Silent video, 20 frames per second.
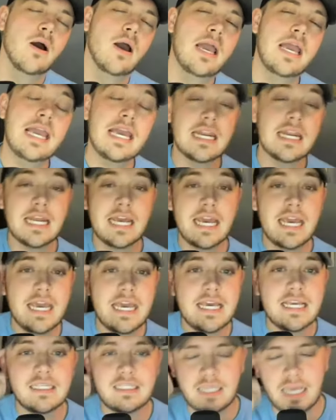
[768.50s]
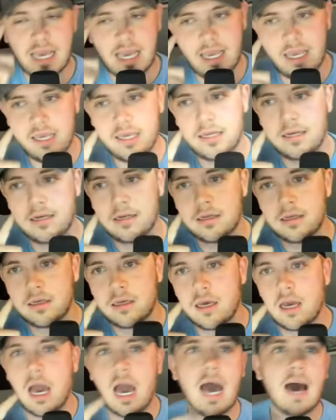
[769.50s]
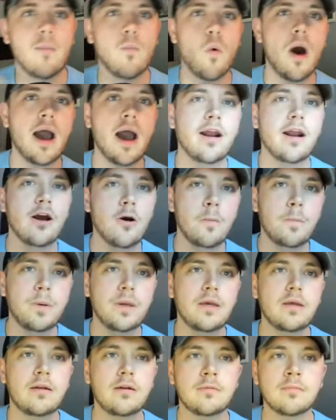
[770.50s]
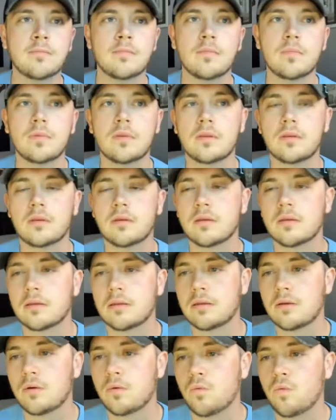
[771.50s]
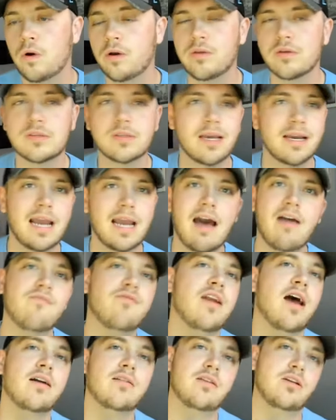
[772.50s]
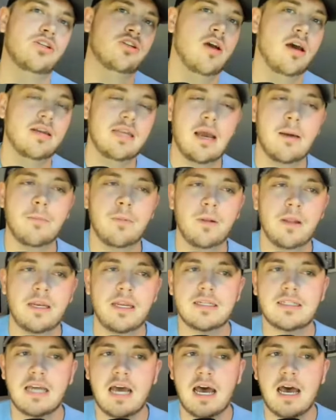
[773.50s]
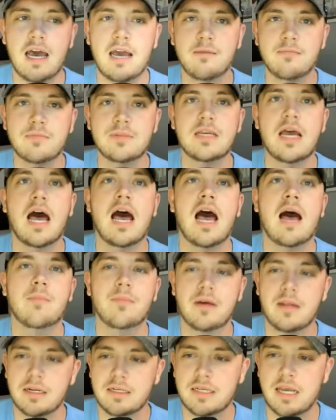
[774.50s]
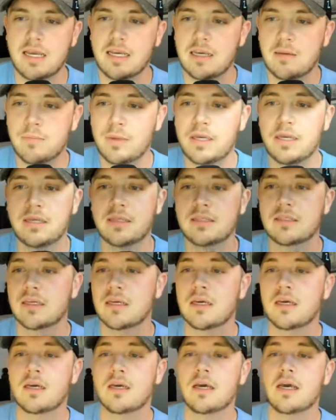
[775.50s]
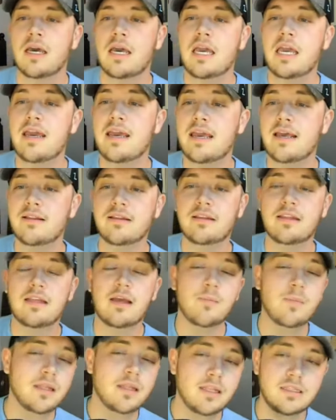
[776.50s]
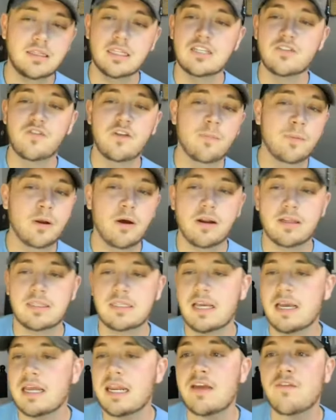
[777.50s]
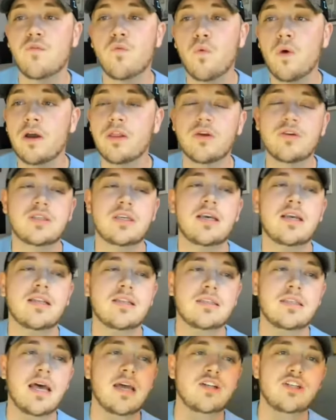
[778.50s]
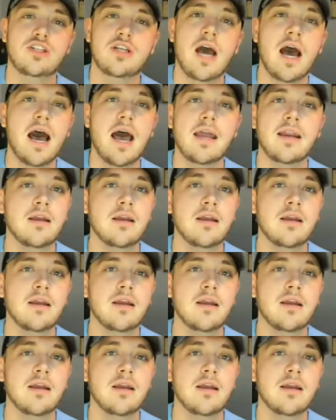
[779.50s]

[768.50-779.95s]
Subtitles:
in his head, I'm wide open. Withers like, I've knocked this shot down plenty of times. I'm going to take it. Because, let's flip it on its head. If Withers hits that shot,